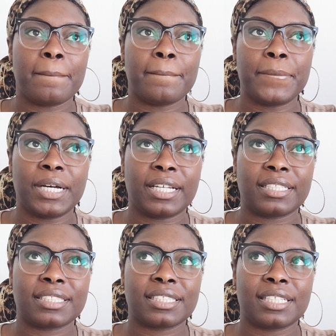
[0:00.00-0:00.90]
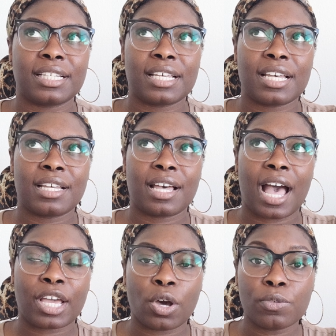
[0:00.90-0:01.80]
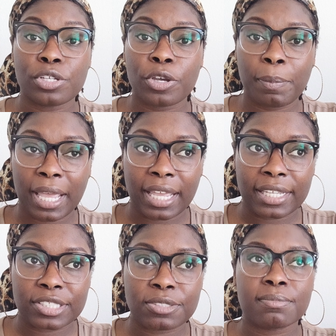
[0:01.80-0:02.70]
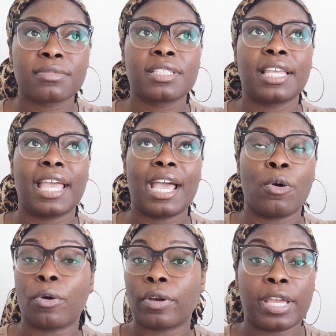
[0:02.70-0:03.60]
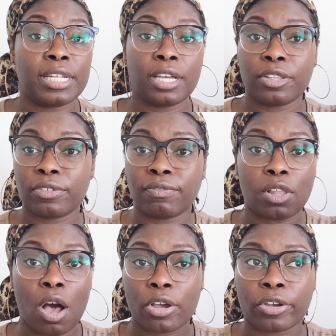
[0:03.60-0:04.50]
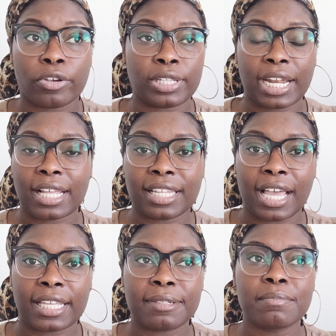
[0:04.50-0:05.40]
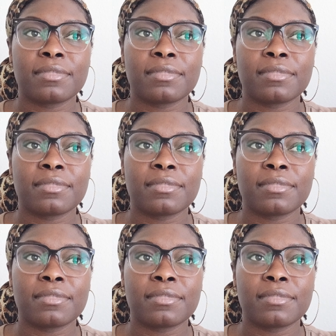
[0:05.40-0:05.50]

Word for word: but I go to her page or any other vlogger that I like,